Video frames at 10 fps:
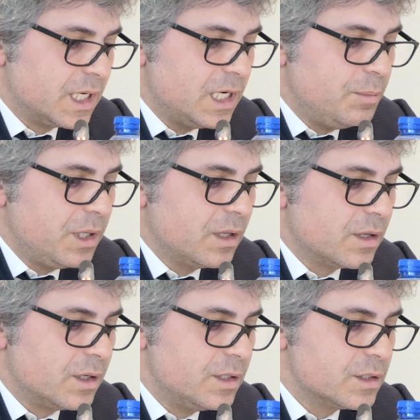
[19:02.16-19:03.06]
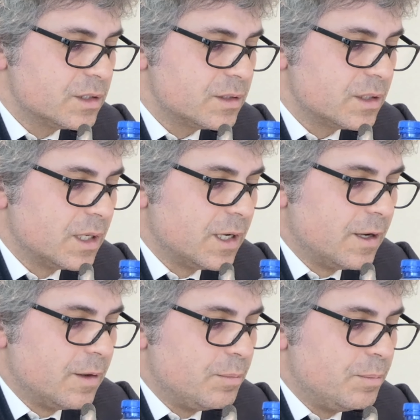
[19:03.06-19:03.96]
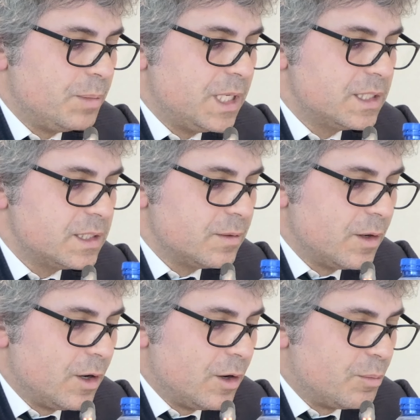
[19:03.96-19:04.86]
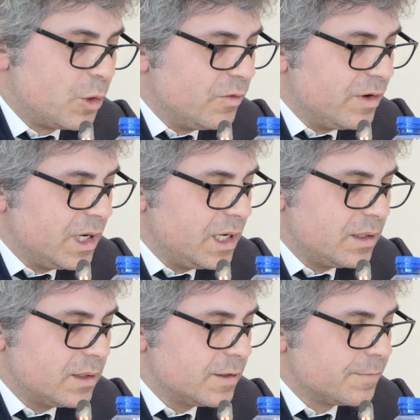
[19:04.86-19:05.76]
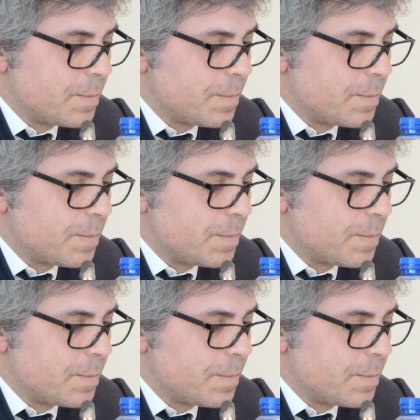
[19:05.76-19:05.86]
in keeping the religious peace, proving it